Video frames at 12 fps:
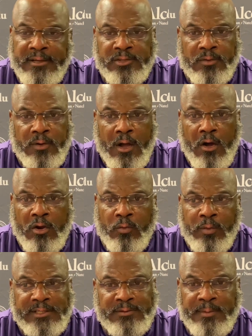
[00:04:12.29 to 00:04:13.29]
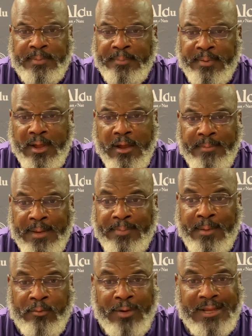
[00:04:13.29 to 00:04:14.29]
So all the weeks we prepare and make
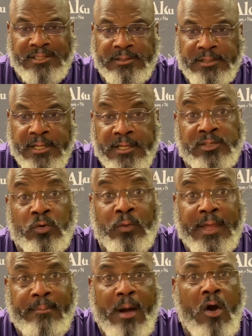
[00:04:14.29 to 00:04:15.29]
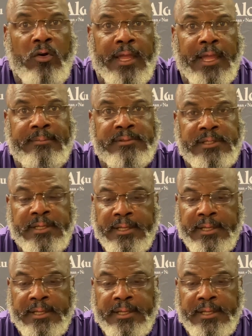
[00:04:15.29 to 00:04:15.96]
preparation to win ball games.